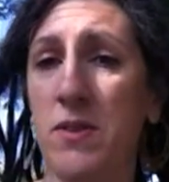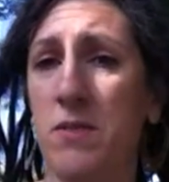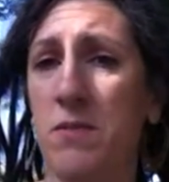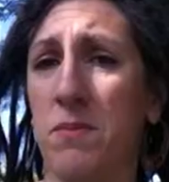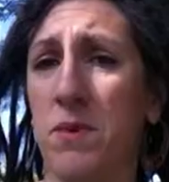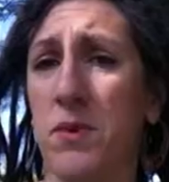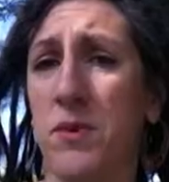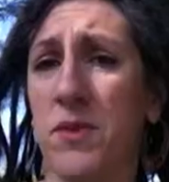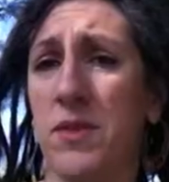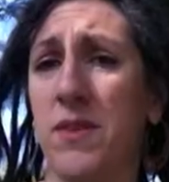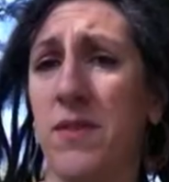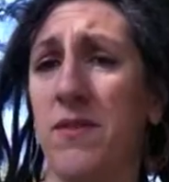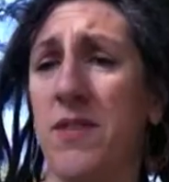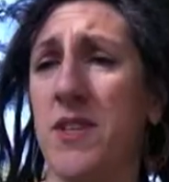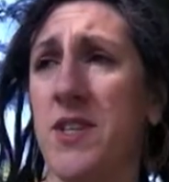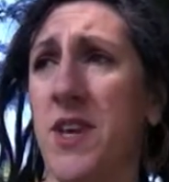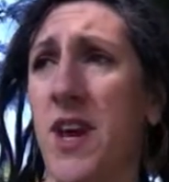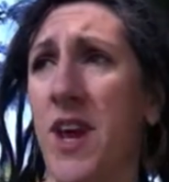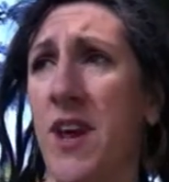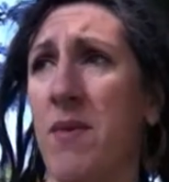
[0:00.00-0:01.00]
Most of
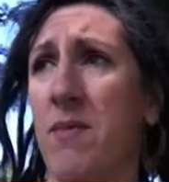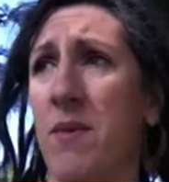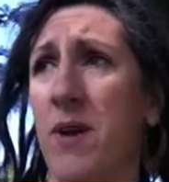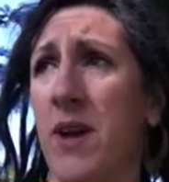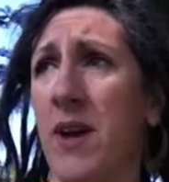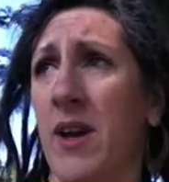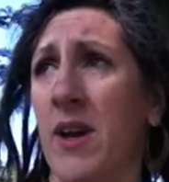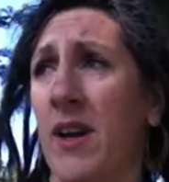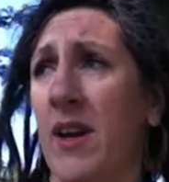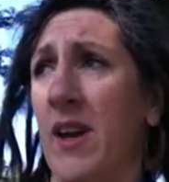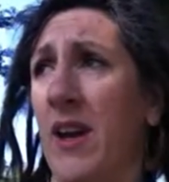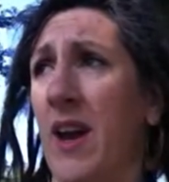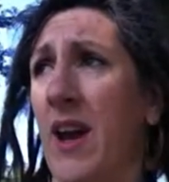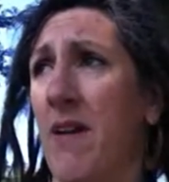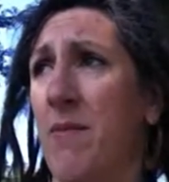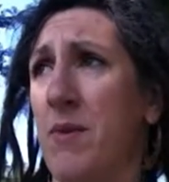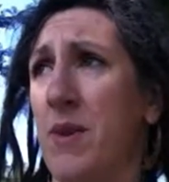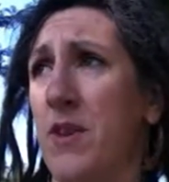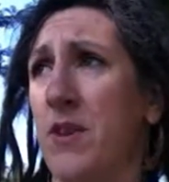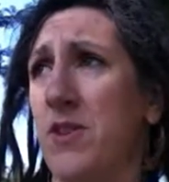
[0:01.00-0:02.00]
the time I
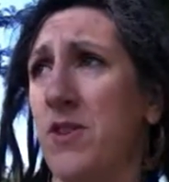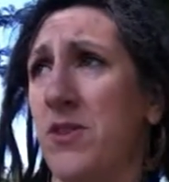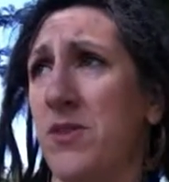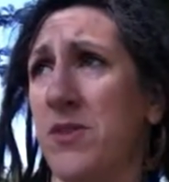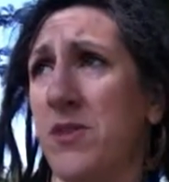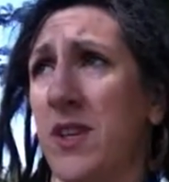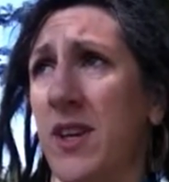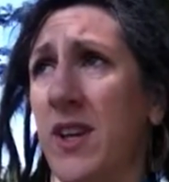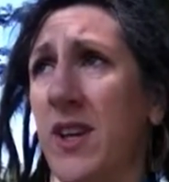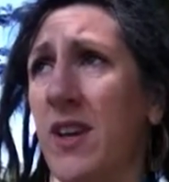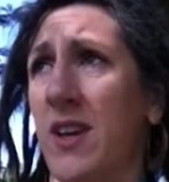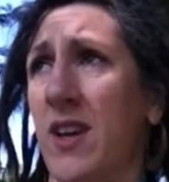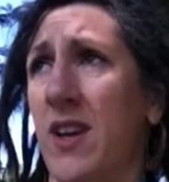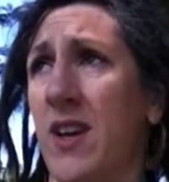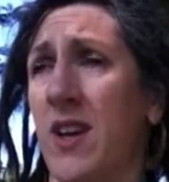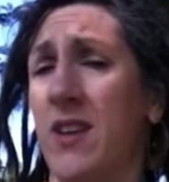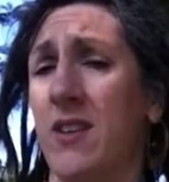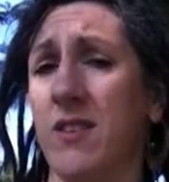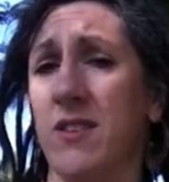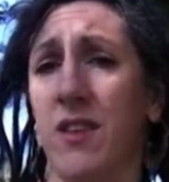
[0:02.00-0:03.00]
have been choosing
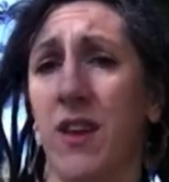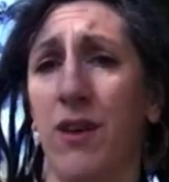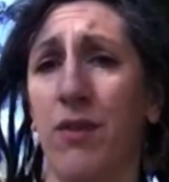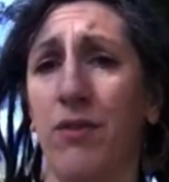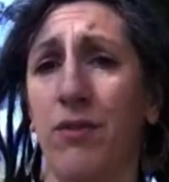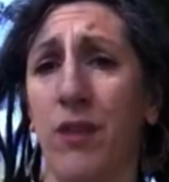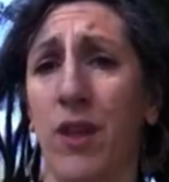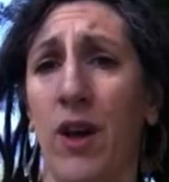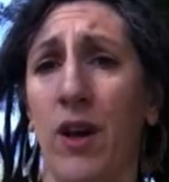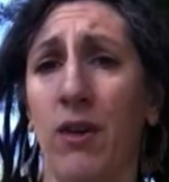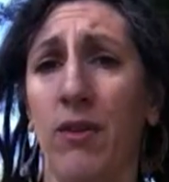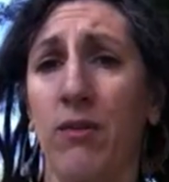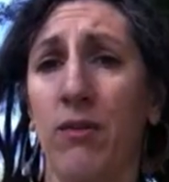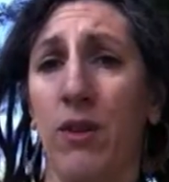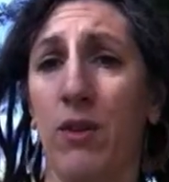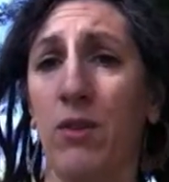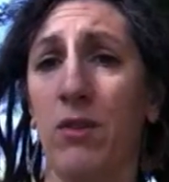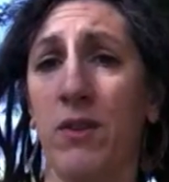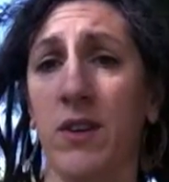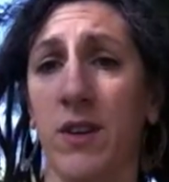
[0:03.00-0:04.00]

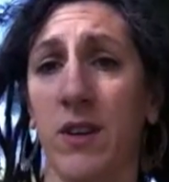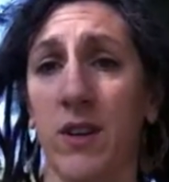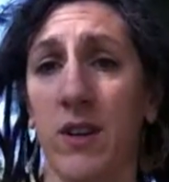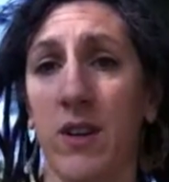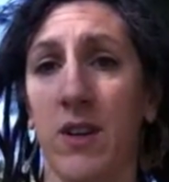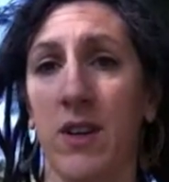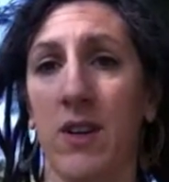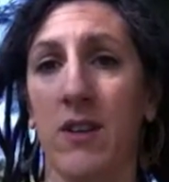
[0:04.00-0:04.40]
self-love over